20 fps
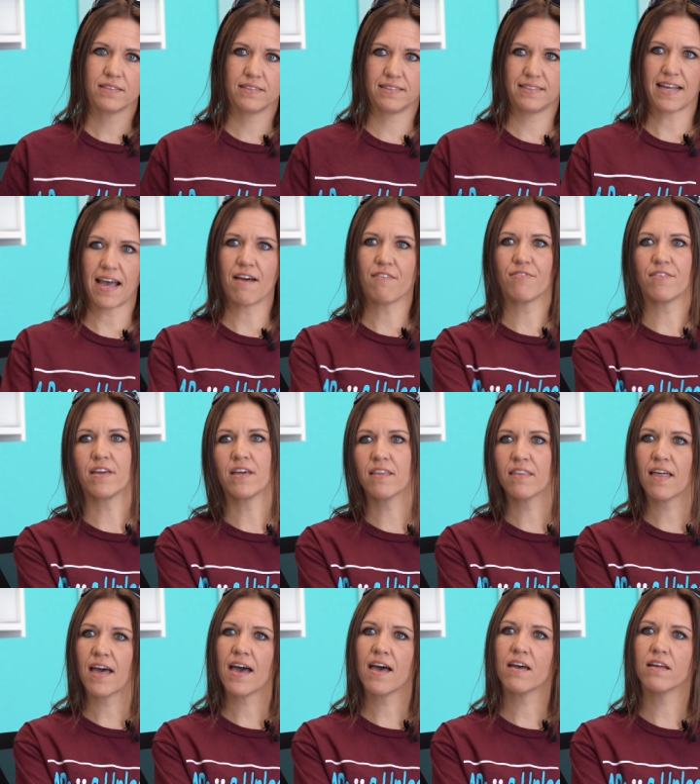staffing
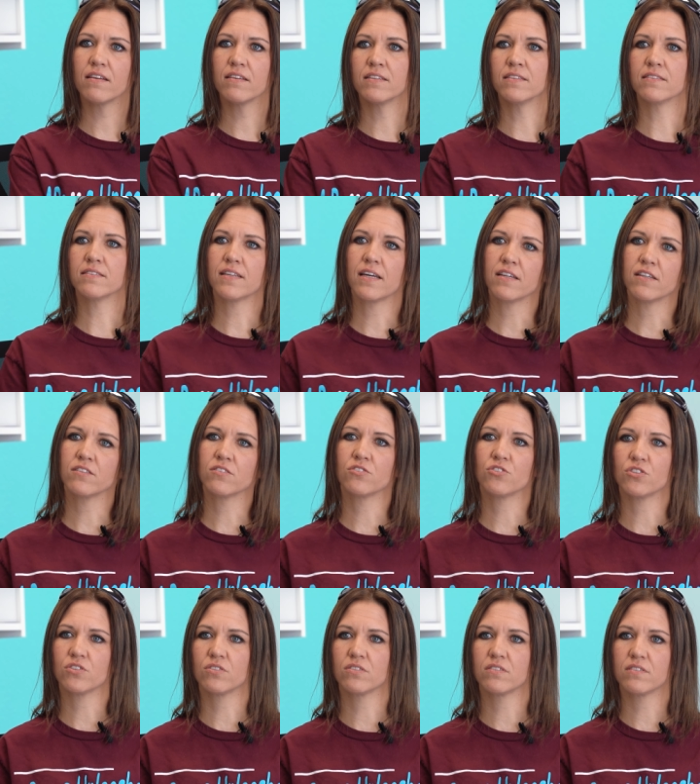that. Instead, it's
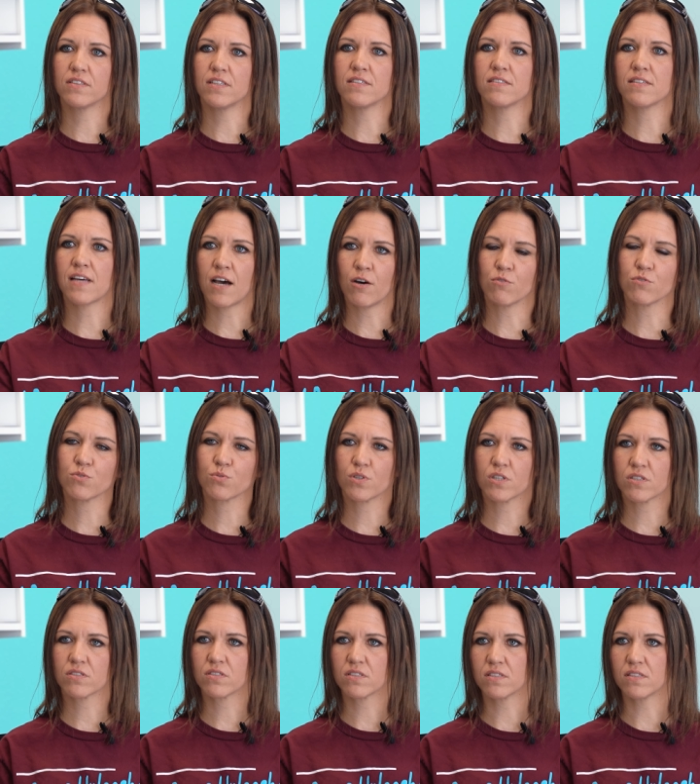just, it's
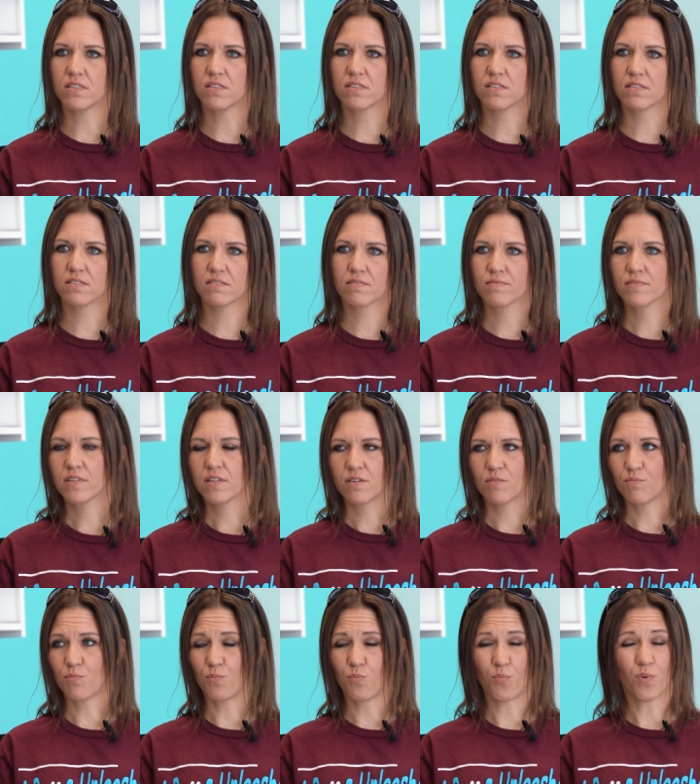outsourced and it's
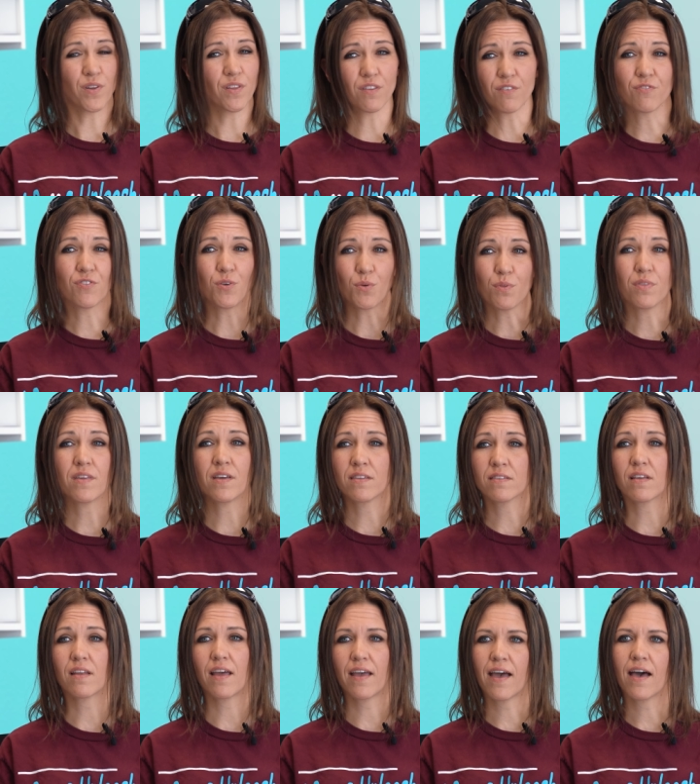one of the few things
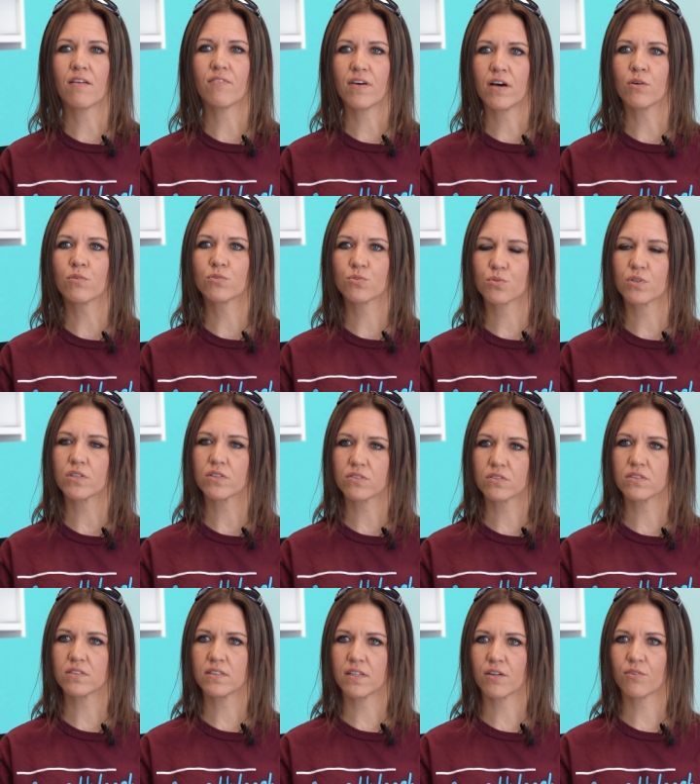that I have
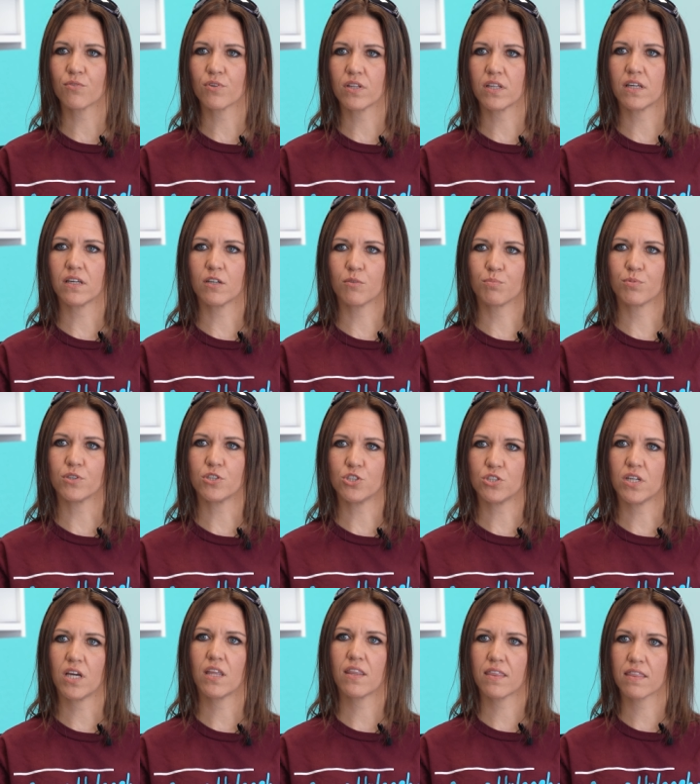outsourced. And I really
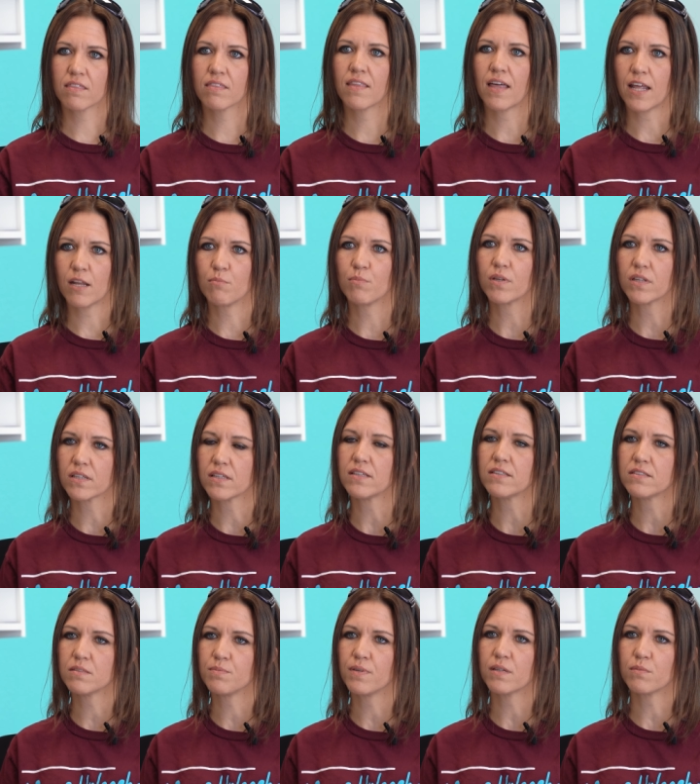appreciate that
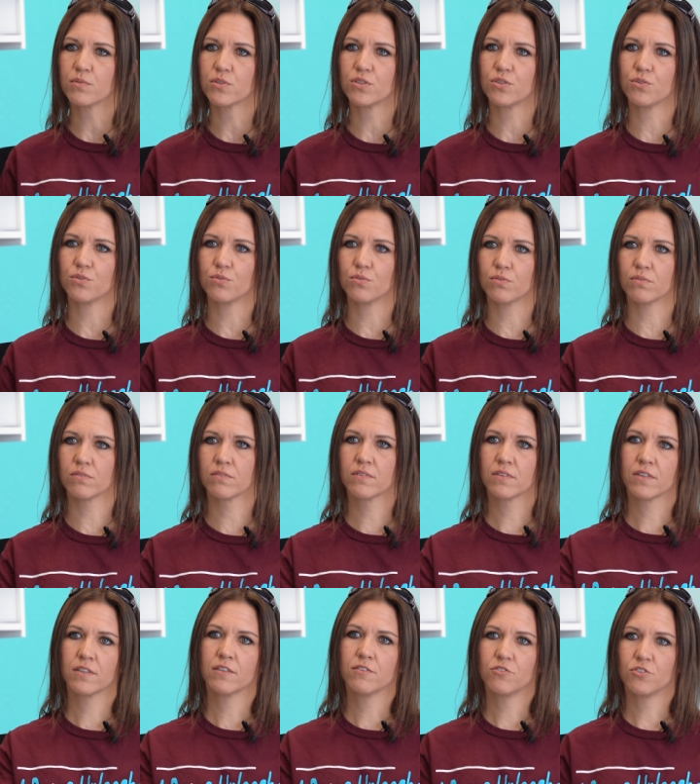ability to be able to
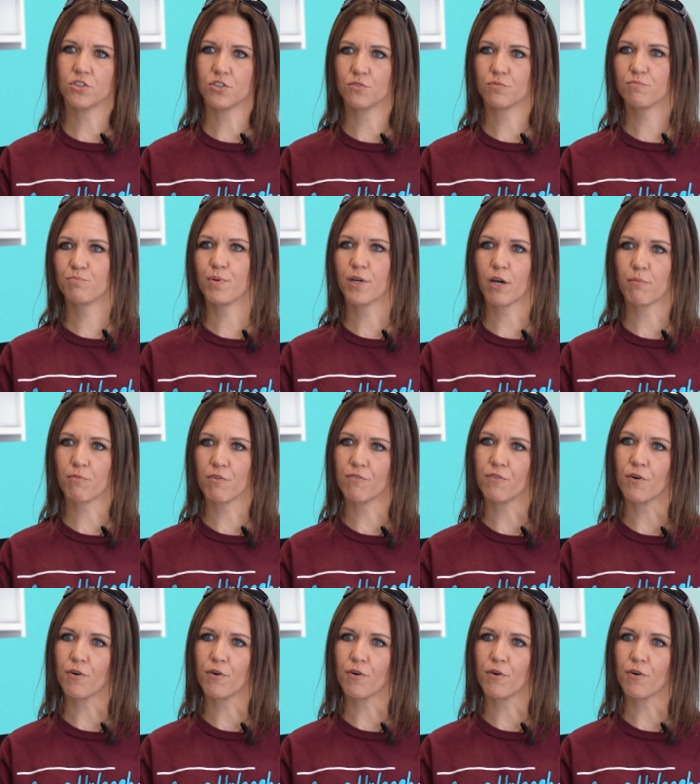just pick up the